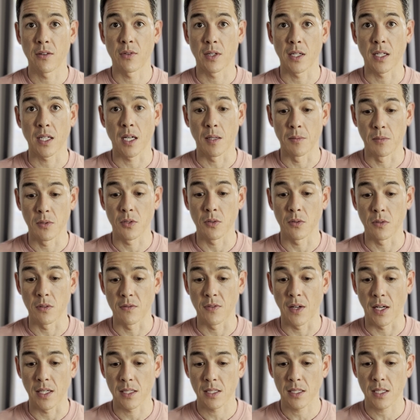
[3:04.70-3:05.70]
when it comes to
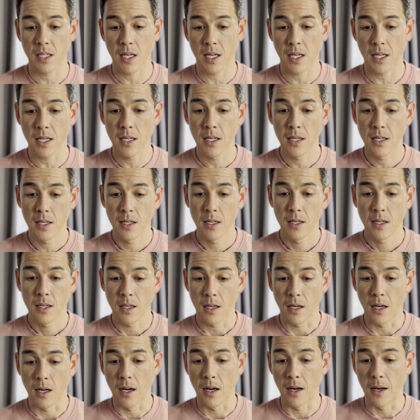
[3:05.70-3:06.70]
investing.
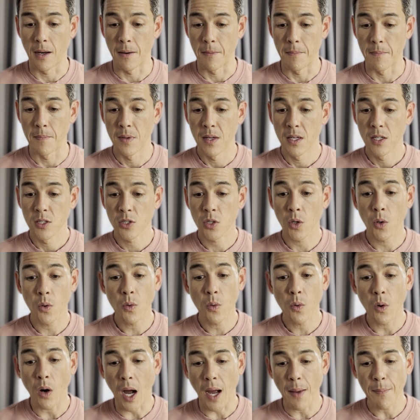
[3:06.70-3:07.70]
Um,
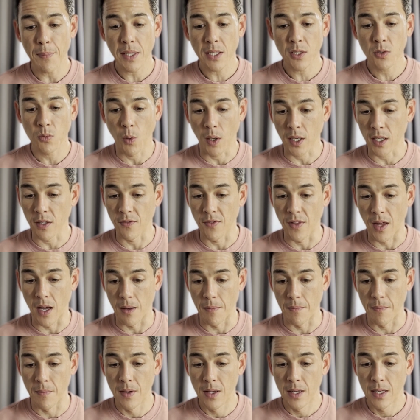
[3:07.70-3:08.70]
so, I picked one of
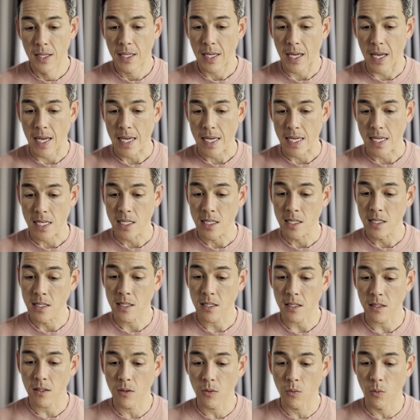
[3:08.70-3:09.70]
them, and
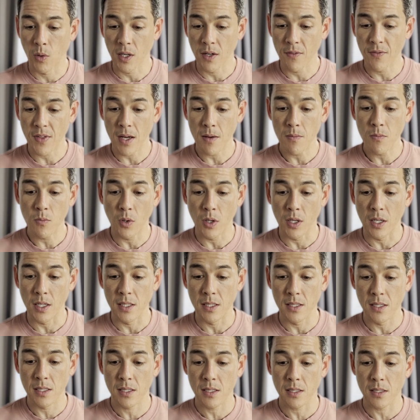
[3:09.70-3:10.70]
one of them
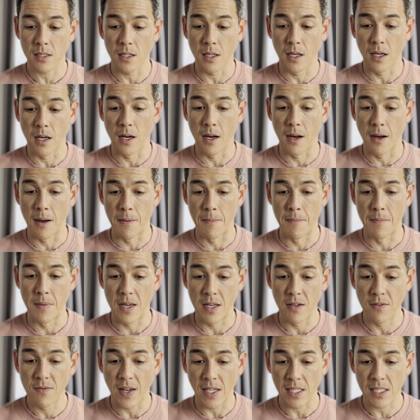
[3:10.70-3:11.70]
was um,
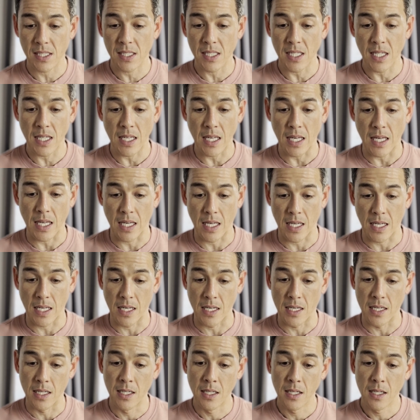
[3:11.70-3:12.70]
investing
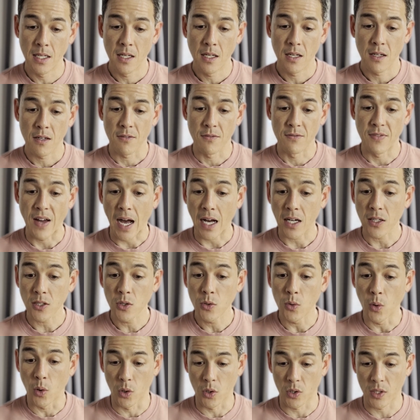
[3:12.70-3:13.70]
in value
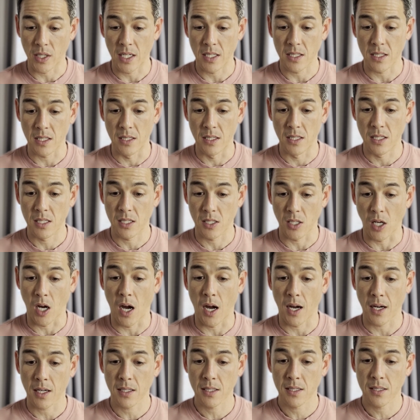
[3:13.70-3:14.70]
oriented
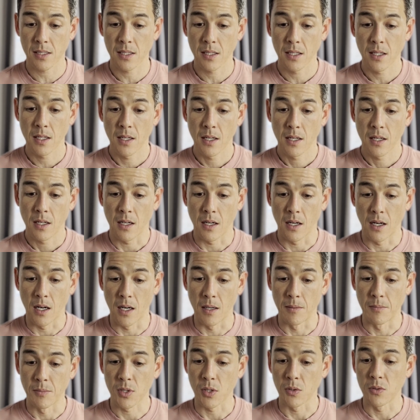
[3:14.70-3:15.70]
stocks.
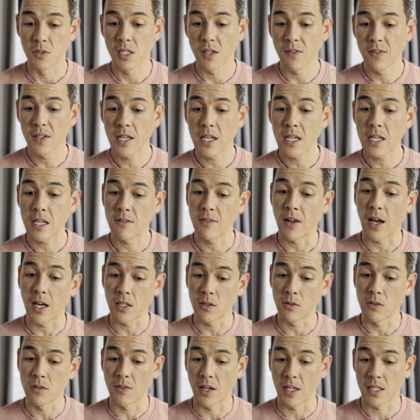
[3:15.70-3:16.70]
Um, so dividend and value
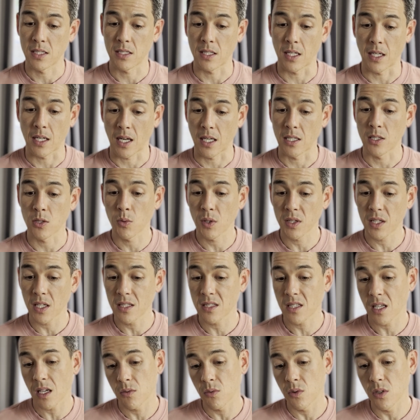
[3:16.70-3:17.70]
investing. And so what they
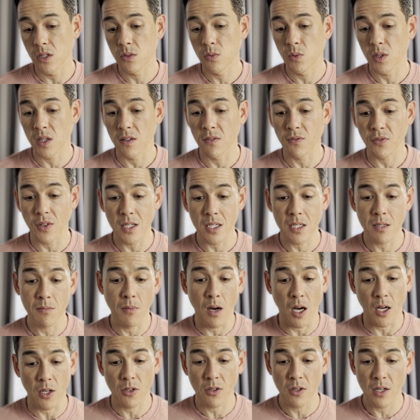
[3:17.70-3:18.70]
said was with inflation
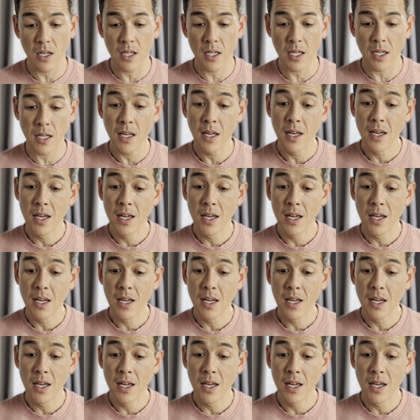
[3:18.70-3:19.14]
moderating,